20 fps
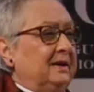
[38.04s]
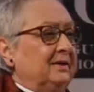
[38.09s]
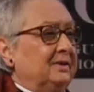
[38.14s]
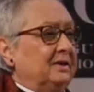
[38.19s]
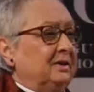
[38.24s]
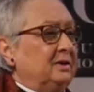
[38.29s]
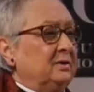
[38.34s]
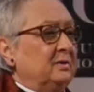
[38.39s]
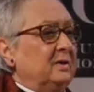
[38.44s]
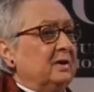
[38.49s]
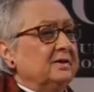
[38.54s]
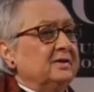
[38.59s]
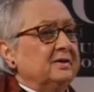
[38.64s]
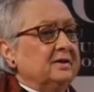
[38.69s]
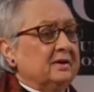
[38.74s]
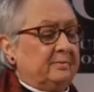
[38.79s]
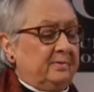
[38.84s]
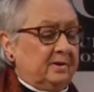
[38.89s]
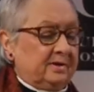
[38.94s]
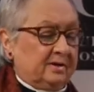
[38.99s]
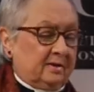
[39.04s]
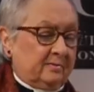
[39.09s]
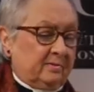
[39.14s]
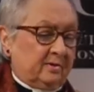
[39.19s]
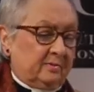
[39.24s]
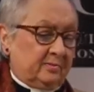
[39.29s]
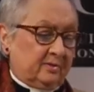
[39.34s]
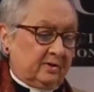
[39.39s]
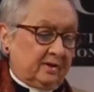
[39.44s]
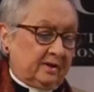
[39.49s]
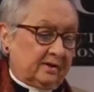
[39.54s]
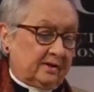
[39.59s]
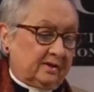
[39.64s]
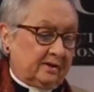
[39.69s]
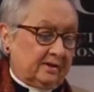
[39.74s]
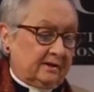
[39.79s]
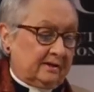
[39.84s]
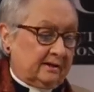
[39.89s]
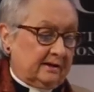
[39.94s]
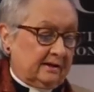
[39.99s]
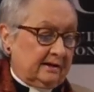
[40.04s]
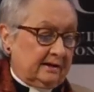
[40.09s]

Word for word: he's a U.S. Episcopal priest.